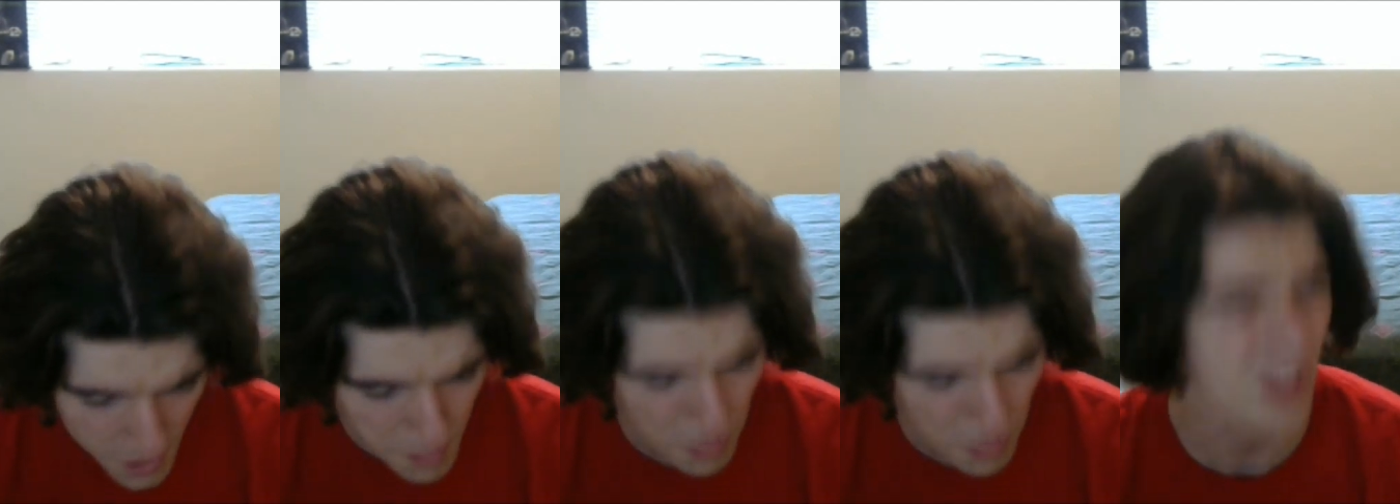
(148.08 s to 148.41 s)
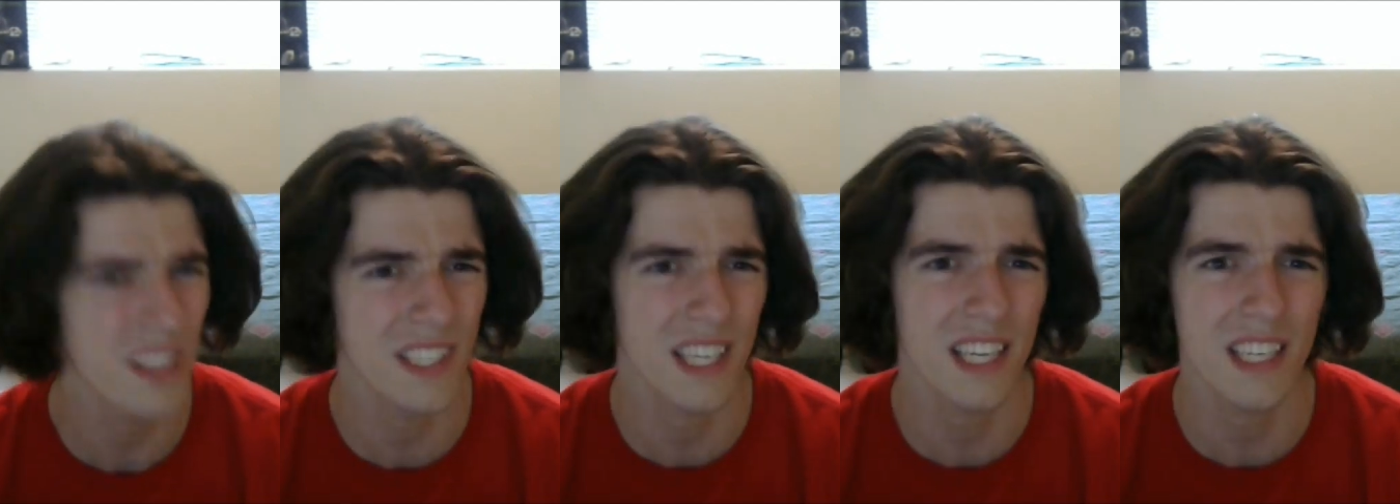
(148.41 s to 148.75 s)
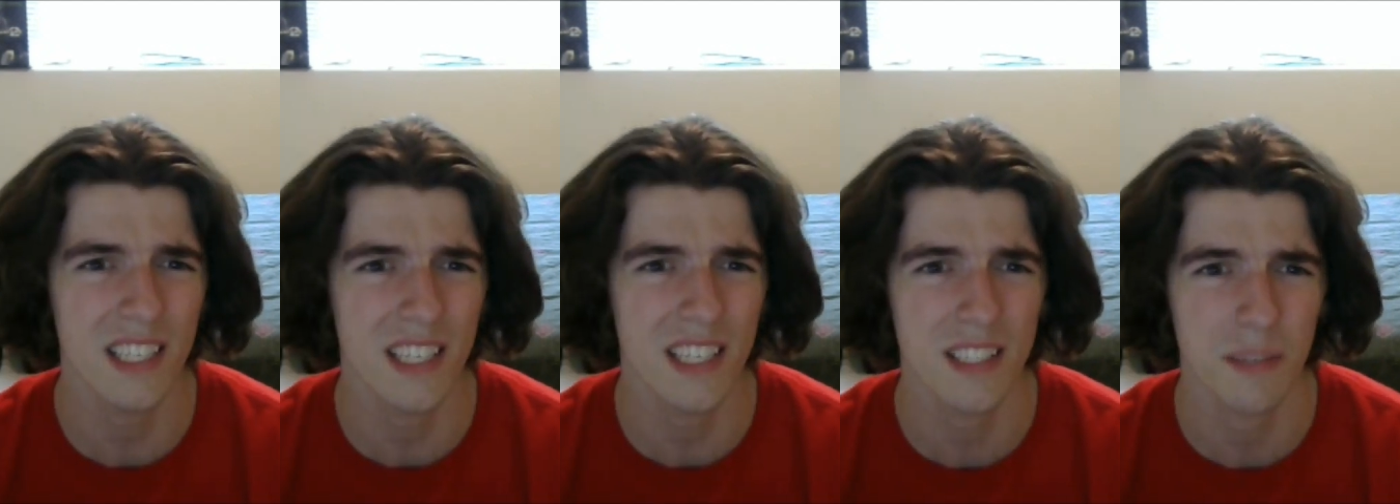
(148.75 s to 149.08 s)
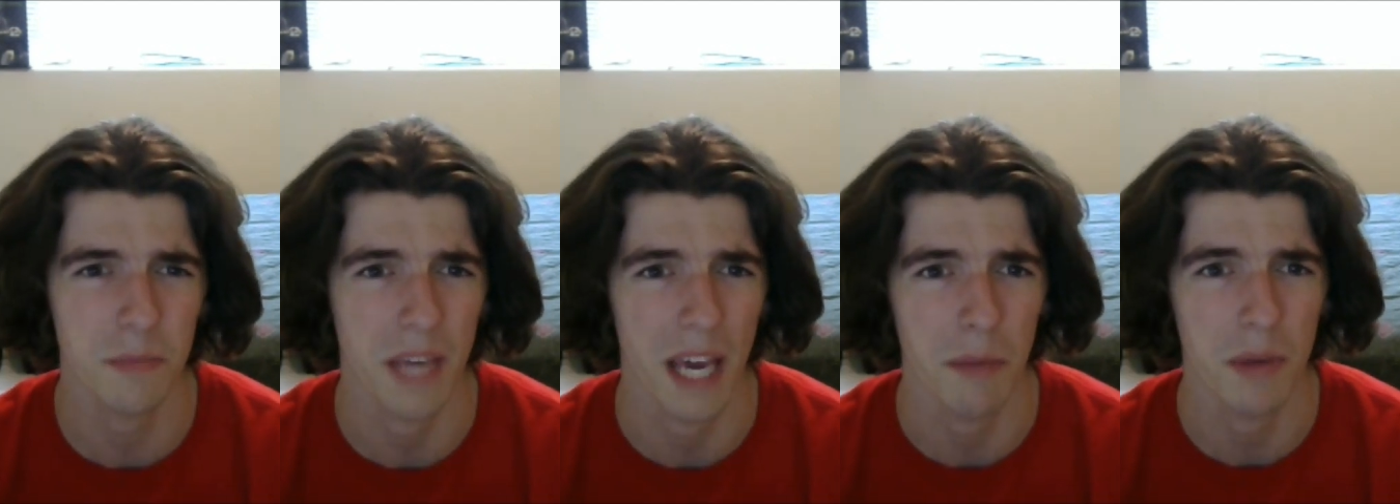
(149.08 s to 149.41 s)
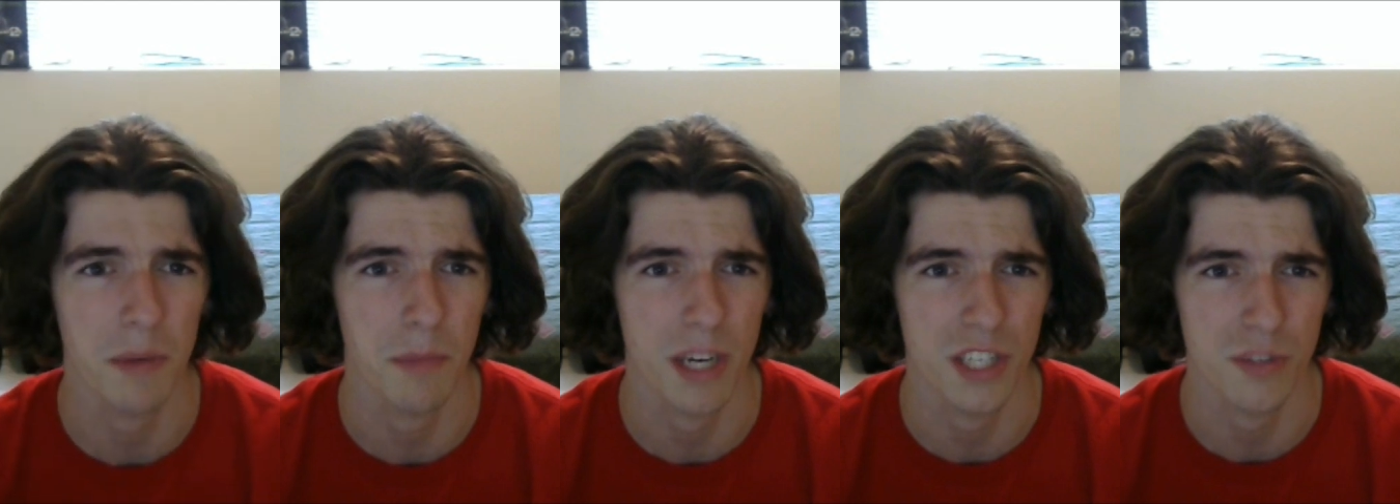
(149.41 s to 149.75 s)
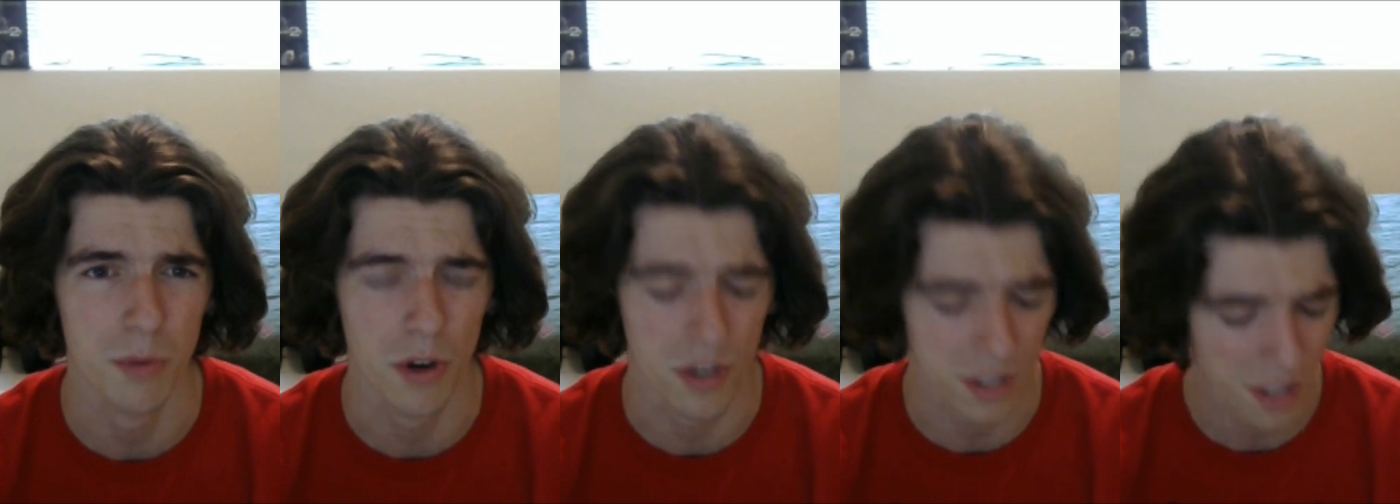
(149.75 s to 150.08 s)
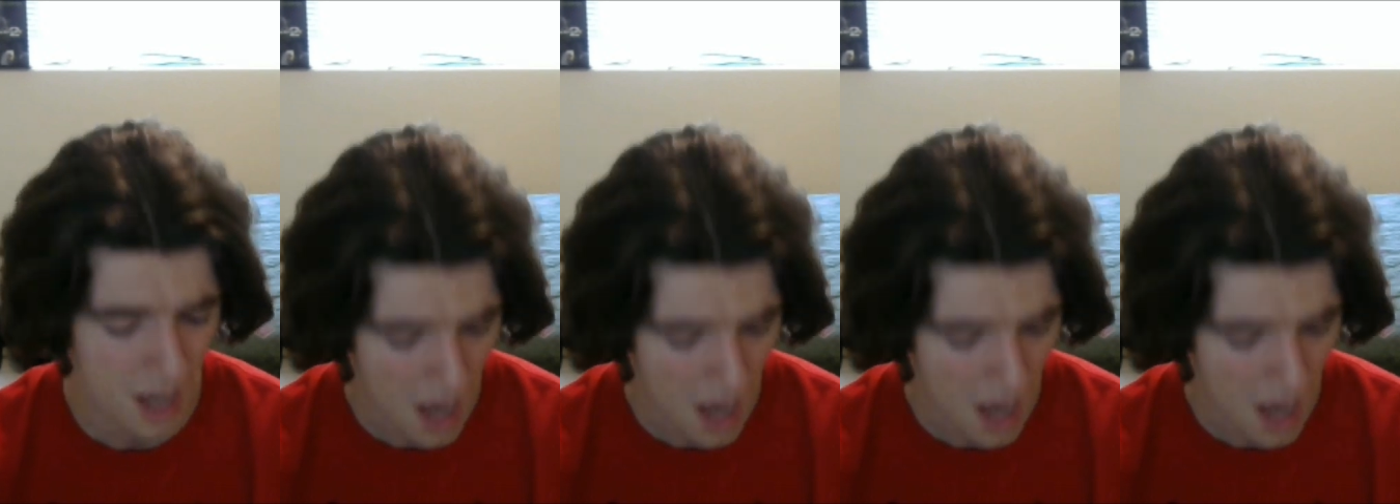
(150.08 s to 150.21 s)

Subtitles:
But let's get into some gaming benchmarks.